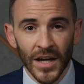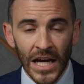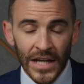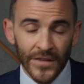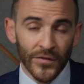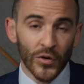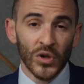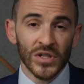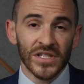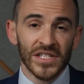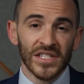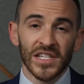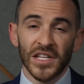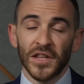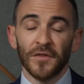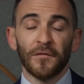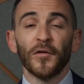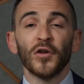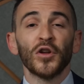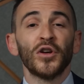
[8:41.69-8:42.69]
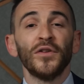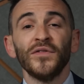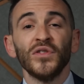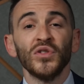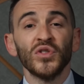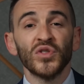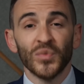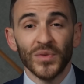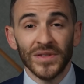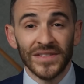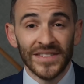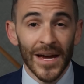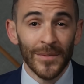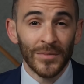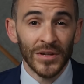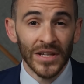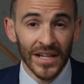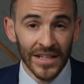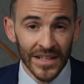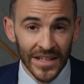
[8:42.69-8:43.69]
And of course, to see the full interviews with
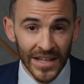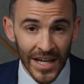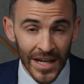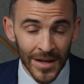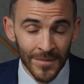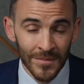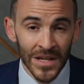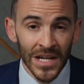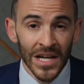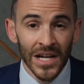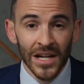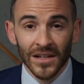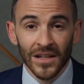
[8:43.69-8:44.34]
Debbie and Kim,